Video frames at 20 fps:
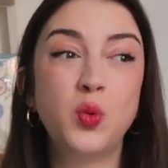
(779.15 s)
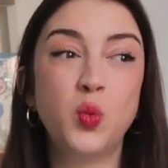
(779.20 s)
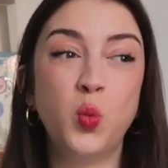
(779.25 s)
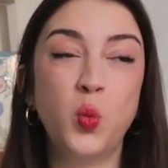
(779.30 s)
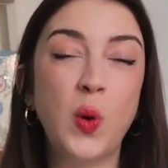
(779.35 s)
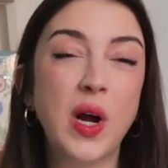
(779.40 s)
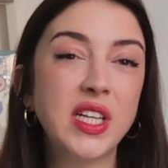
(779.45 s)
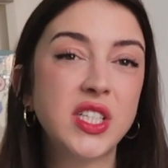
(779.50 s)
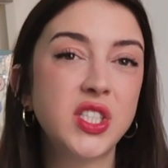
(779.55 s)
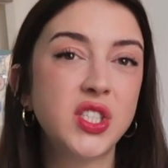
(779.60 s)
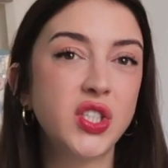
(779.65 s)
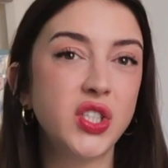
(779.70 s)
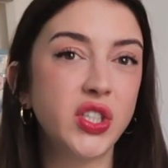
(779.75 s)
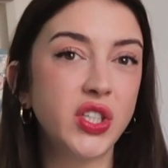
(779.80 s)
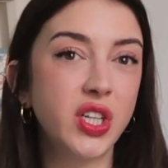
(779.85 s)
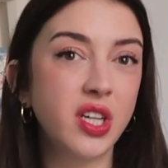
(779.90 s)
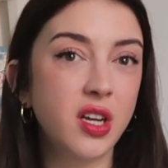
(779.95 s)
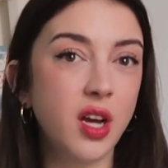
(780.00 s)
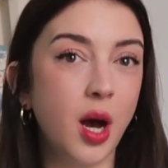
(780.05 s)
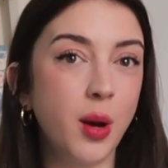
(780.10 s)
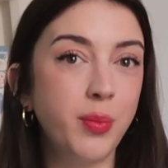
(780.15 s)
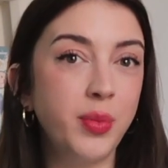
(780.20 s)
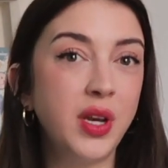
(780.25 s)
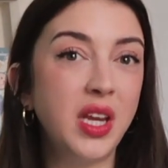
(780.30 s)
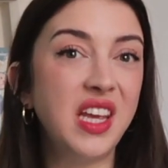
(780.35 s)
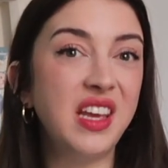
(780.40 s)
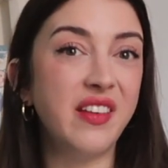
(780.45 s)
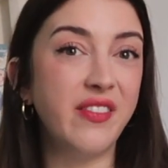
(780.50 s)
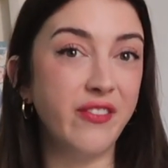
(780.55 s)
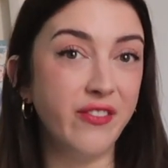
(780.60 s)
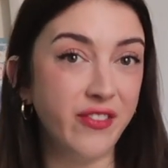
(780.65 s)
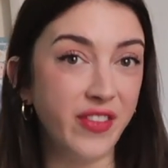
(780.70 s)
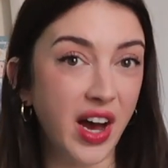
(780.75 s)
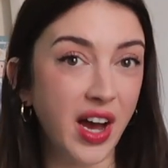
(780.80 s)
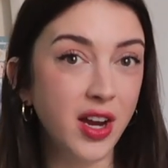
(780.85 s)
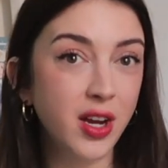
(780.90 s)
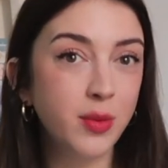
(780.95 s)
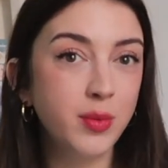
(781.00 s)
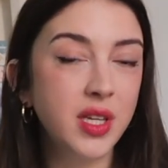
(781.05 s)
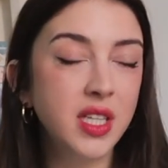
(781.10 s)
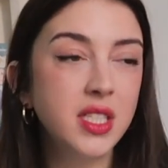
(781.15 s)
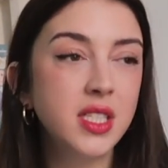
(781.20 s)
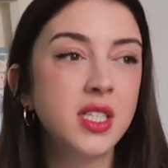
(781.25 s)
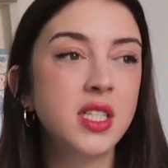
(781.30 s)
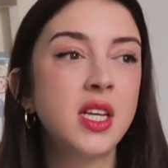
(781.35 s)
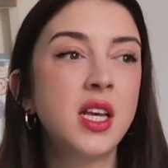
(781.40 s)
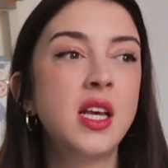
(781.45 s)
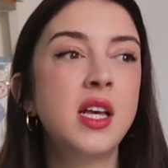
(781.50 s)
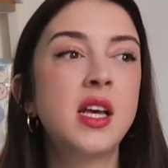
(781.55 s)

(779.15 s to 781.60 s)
Western company environment.